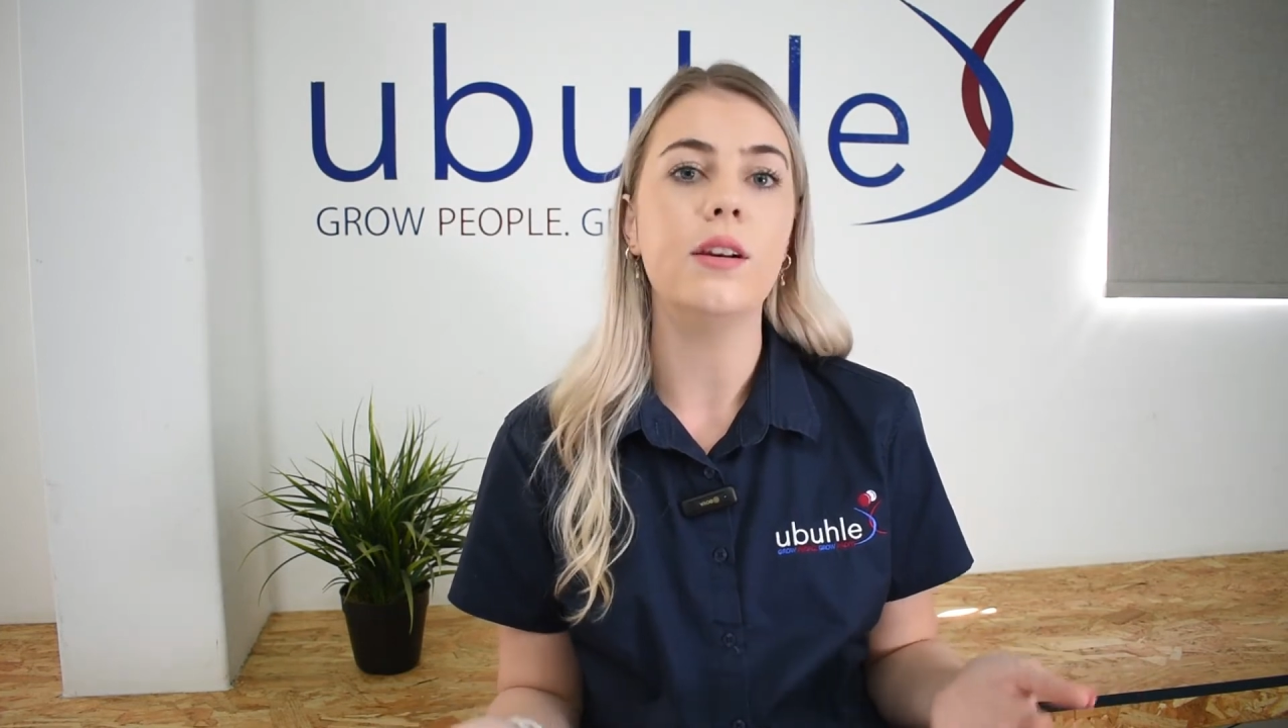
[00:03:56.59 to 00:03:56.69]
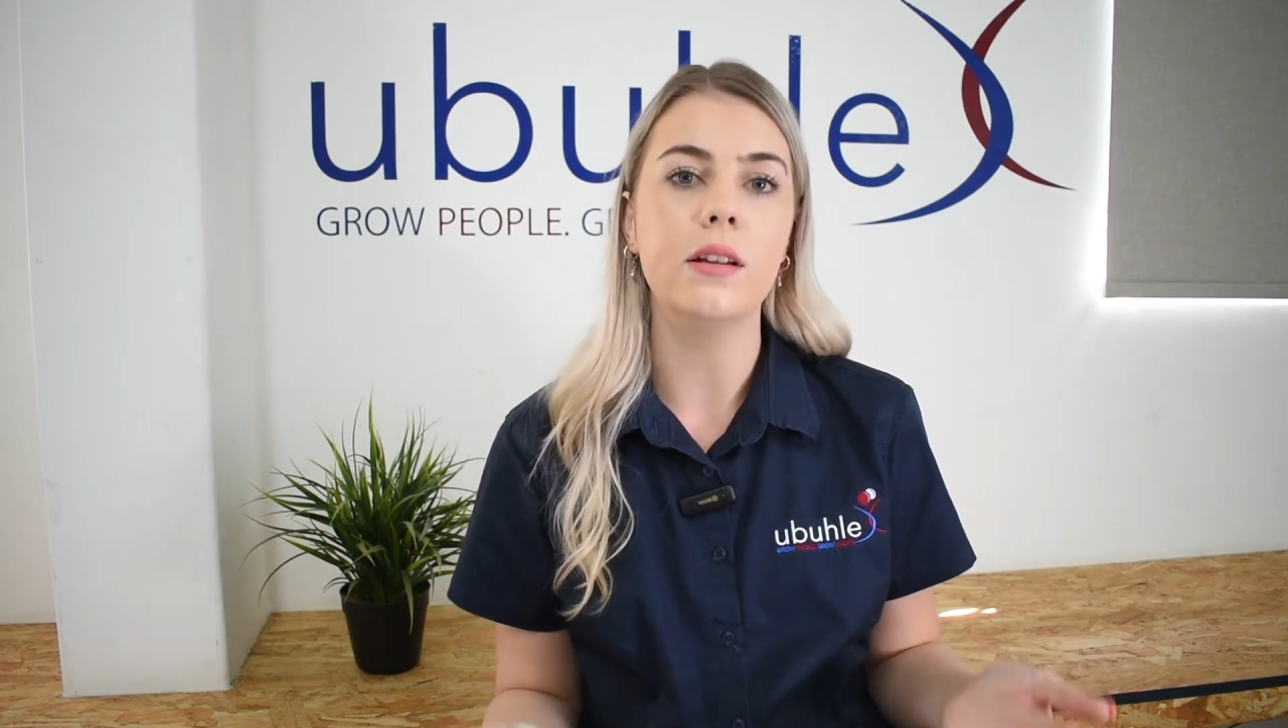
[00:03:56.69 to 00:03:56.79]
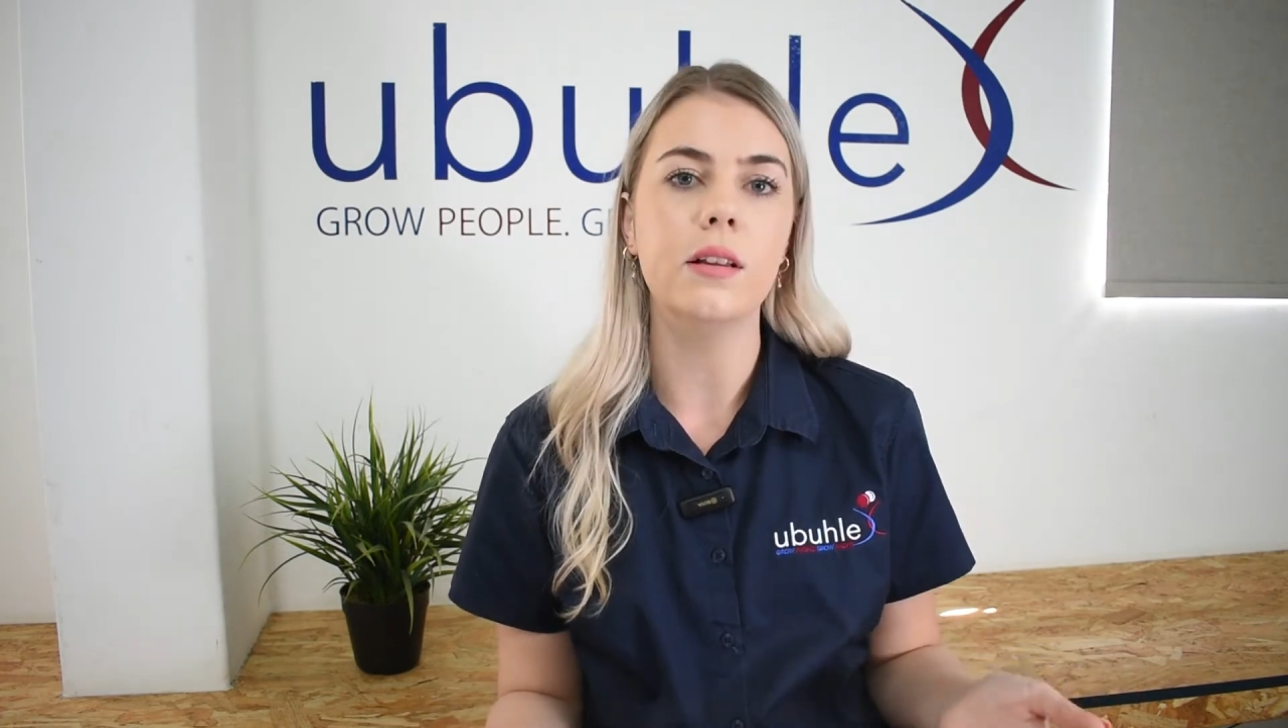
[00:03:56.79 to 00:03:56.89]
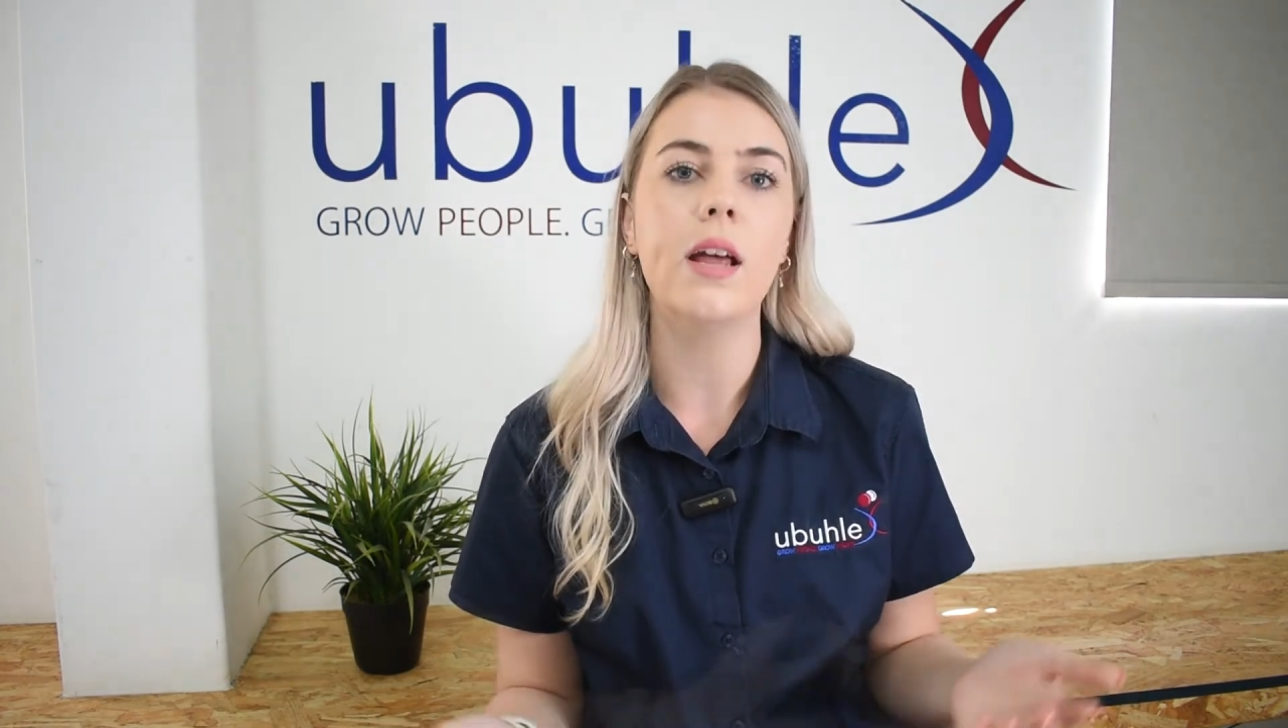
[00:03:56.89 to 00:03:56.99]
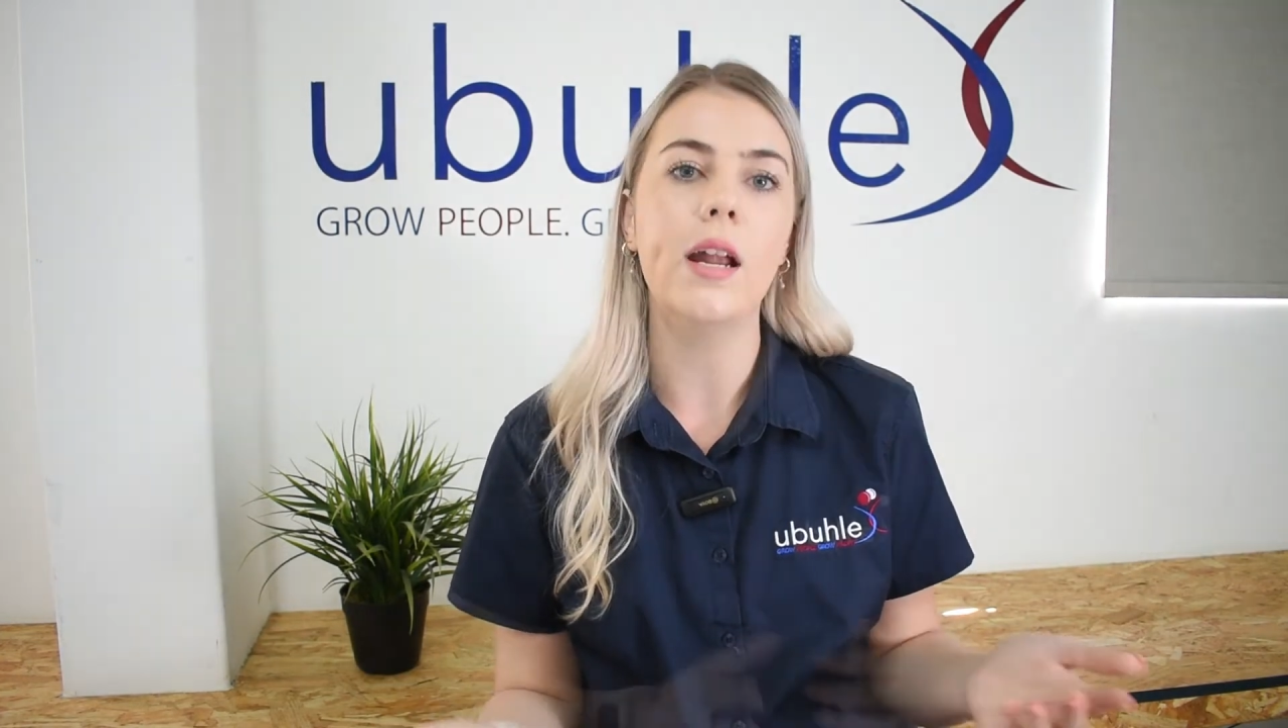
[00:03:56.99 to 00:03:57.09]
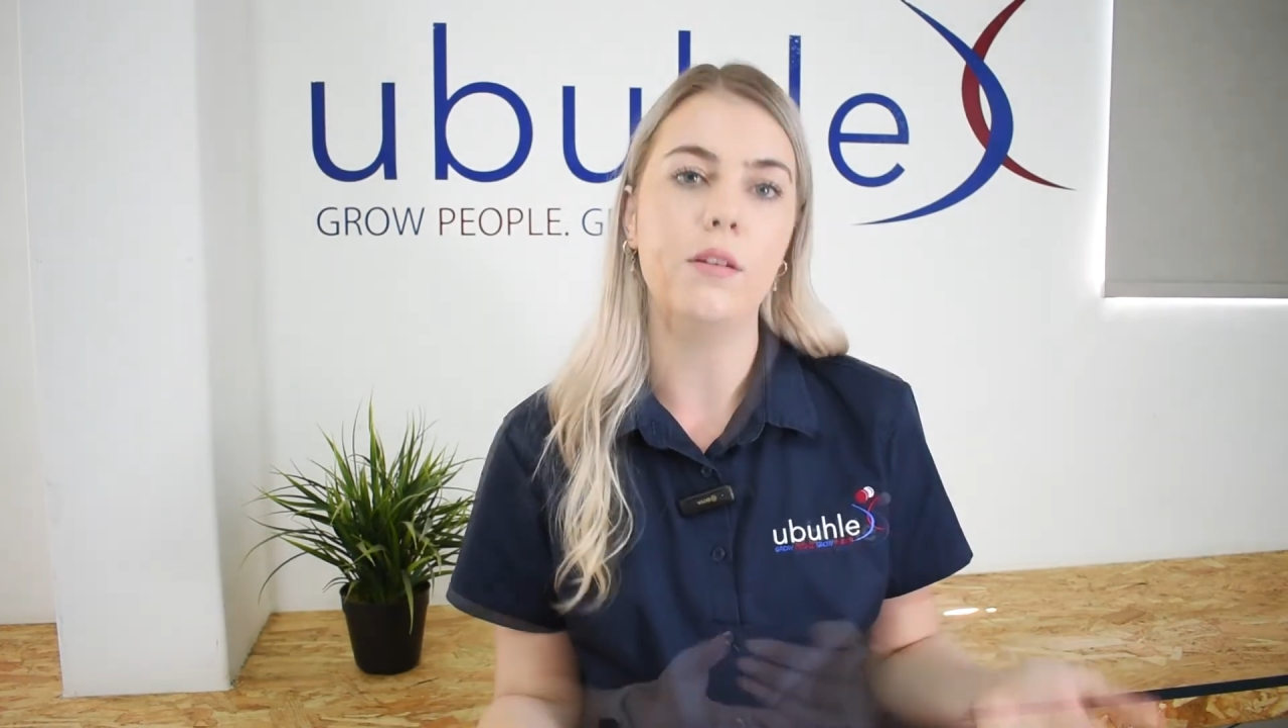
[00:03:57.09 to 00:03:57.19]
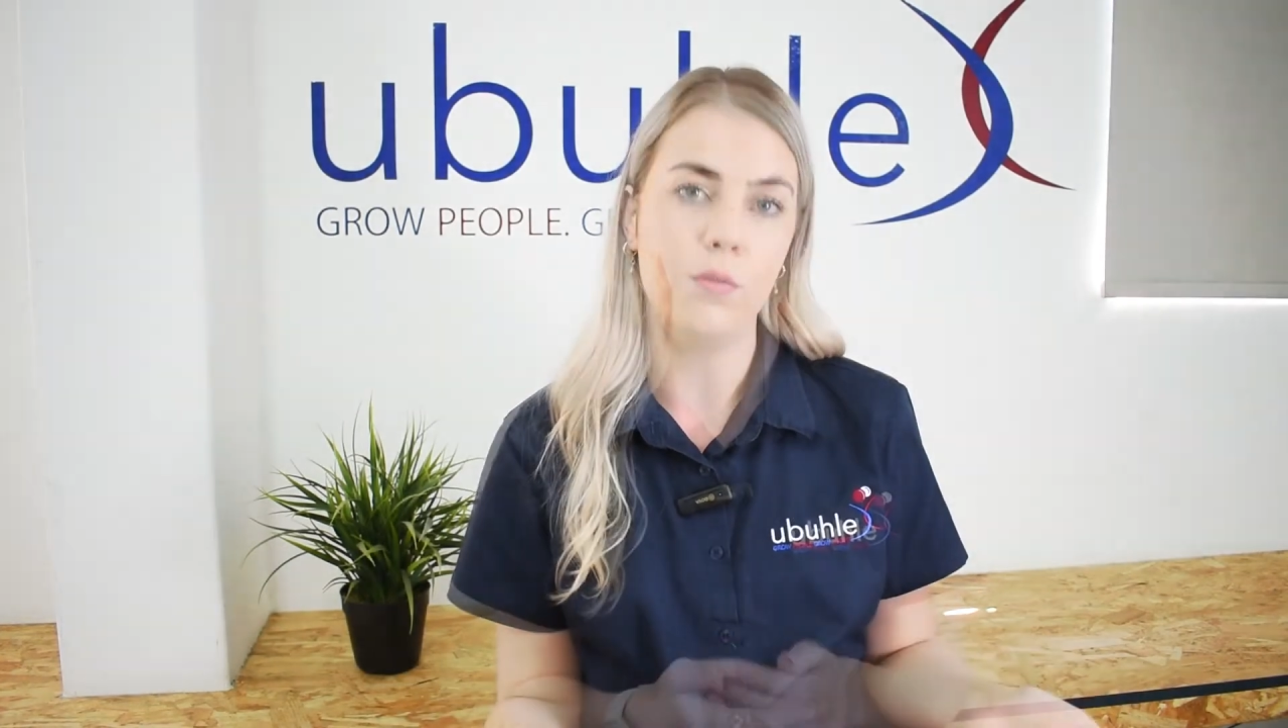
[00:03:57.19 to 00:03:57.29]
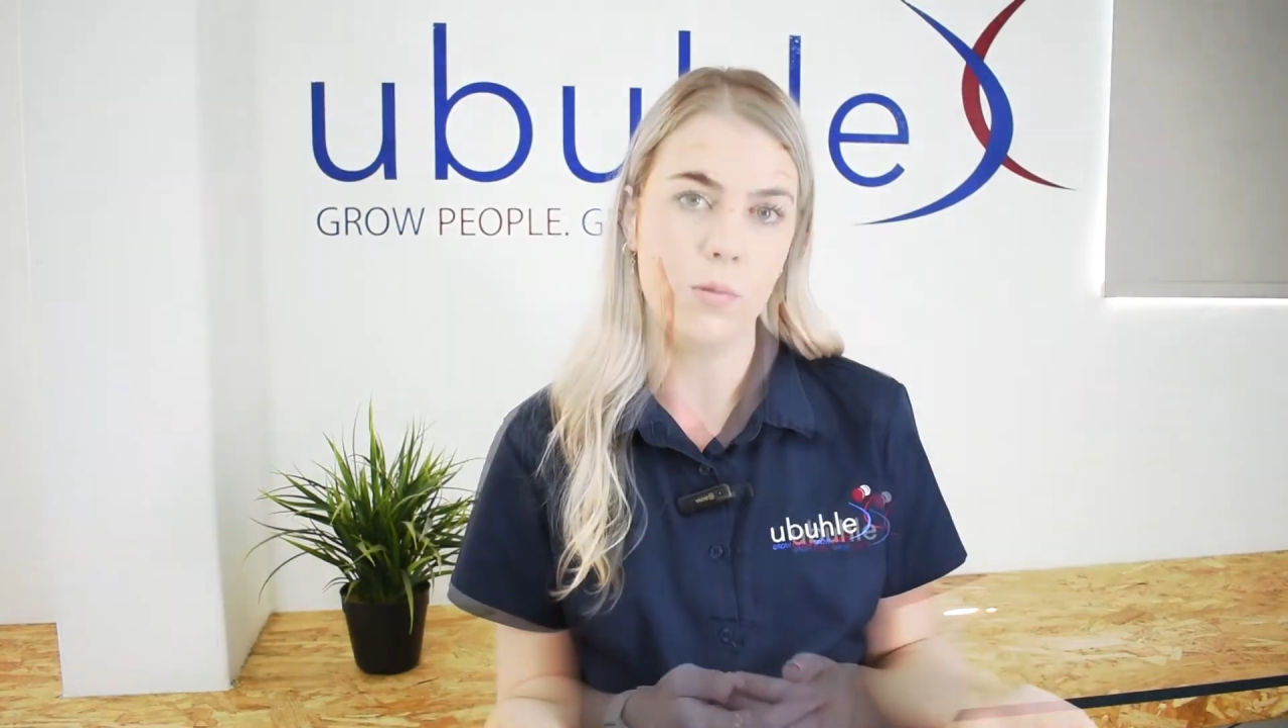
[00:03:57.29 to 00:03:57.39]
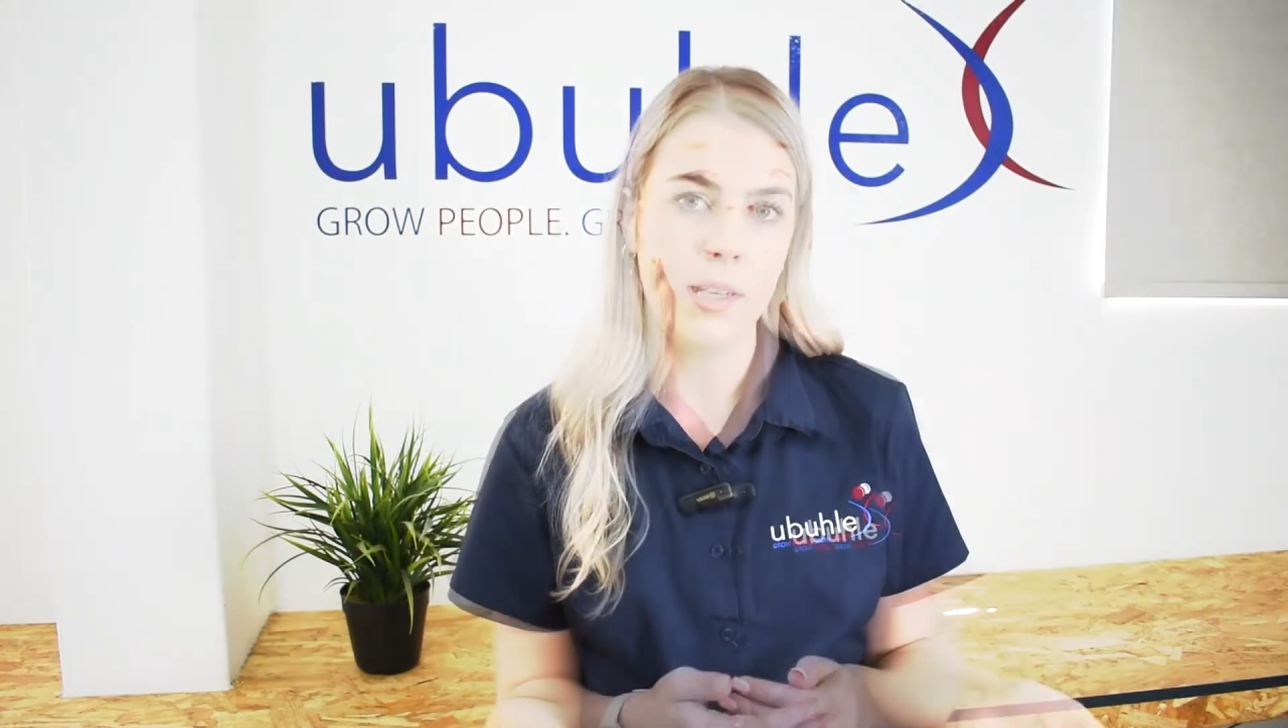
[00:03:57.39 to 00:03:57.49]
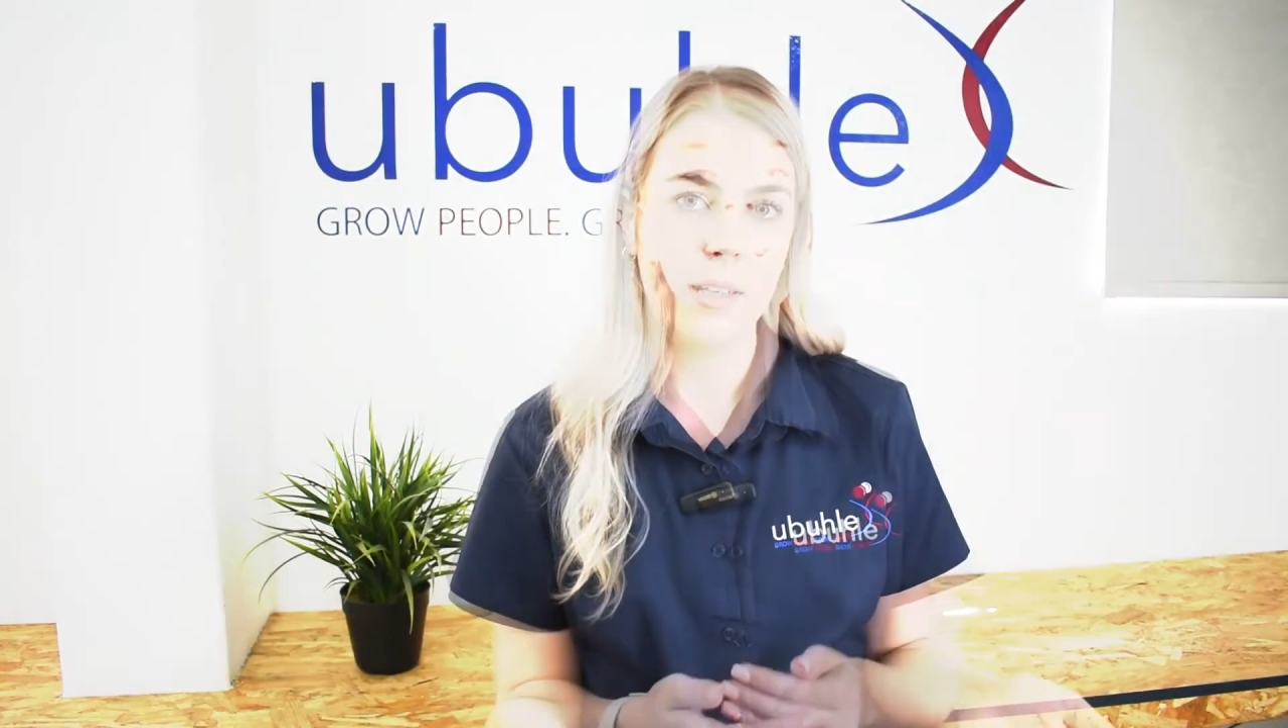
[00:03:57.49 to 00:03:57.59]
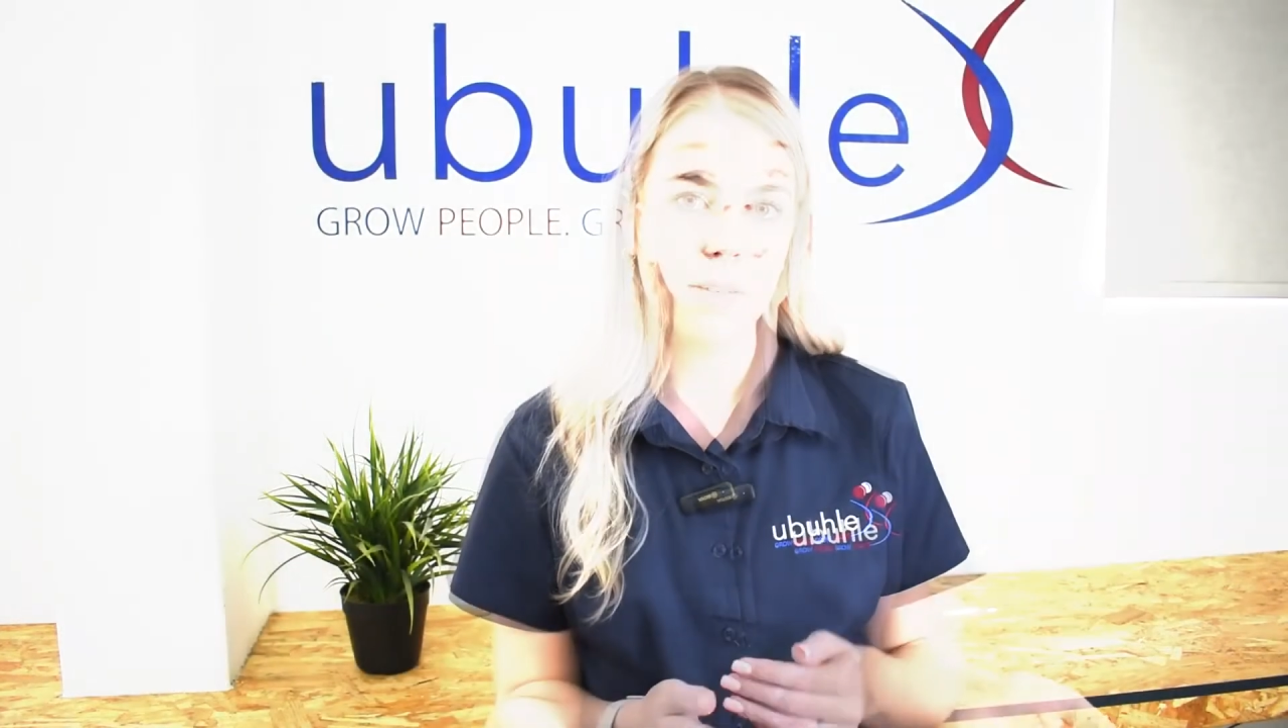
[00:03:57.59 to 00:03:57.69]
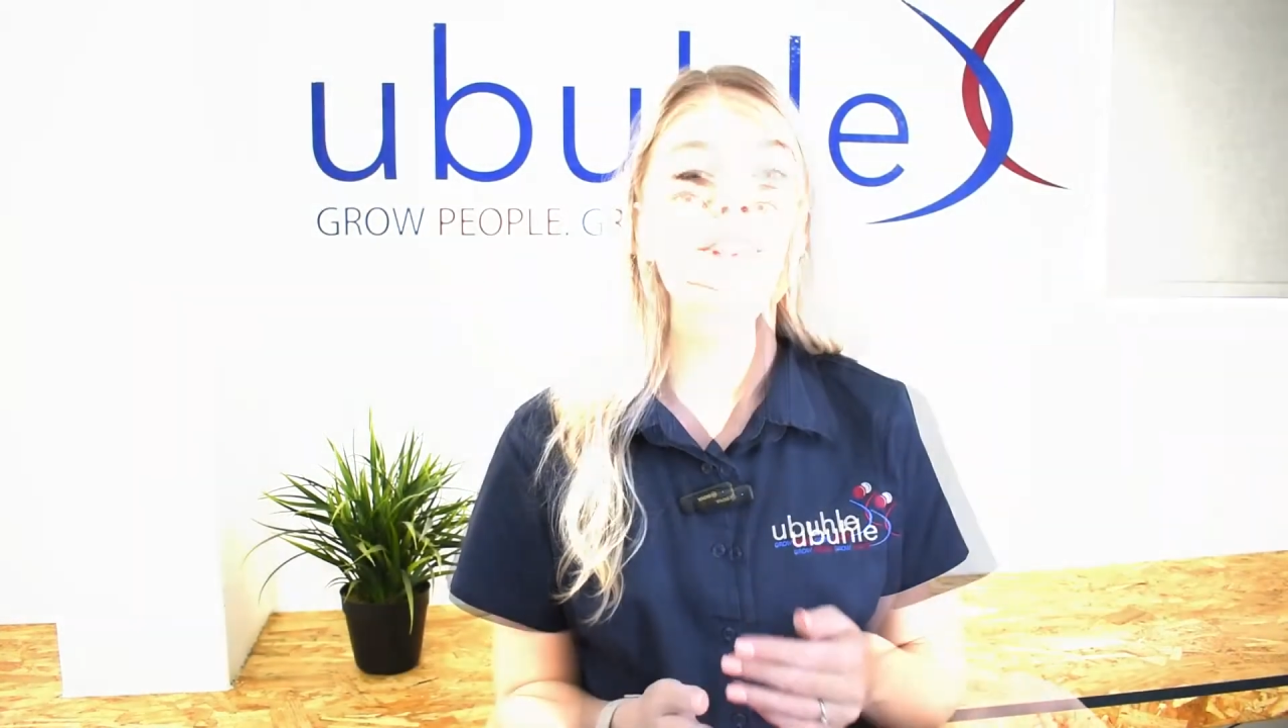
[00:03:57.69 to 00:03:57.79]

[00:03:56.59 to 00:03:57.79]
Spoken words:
null and void.